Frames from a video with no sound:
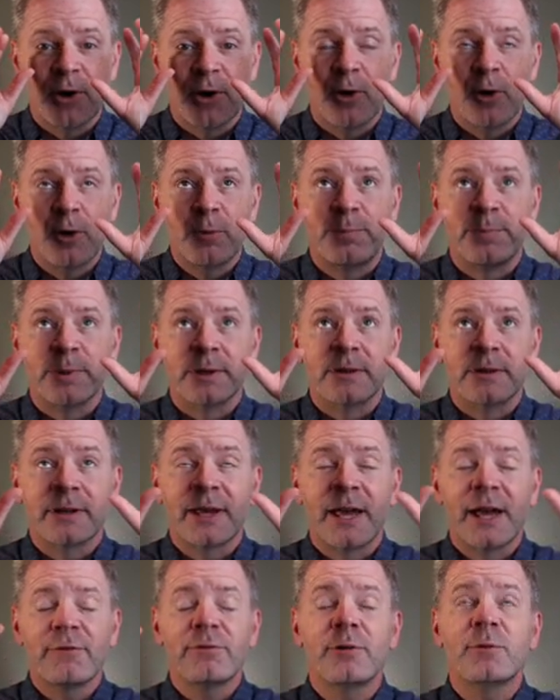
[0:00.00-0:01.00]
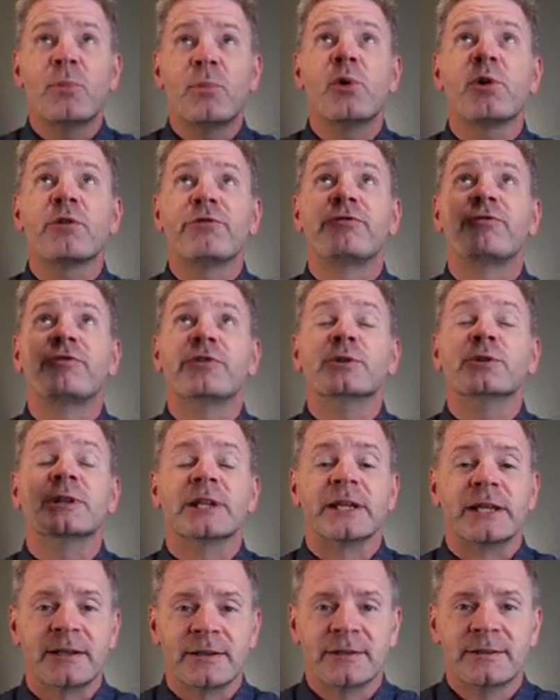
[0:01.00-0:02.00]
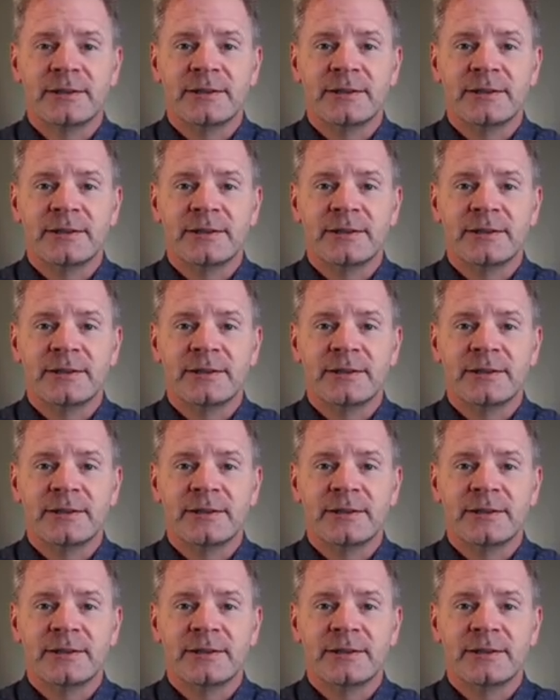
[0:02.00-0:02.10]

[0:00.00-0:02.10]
opened ever more fully